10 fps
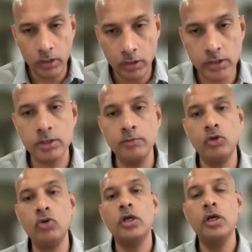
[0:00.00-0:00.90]

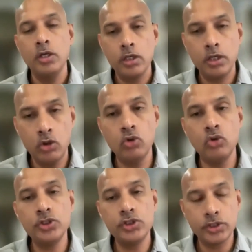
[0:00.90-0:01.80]
distribute
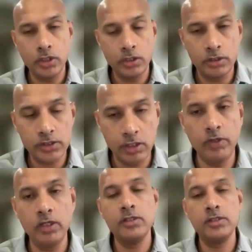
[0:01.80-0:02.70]
loans,
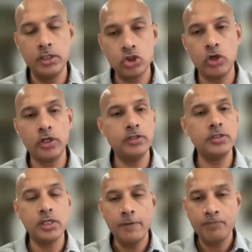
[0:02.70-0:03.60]
savings, insurance,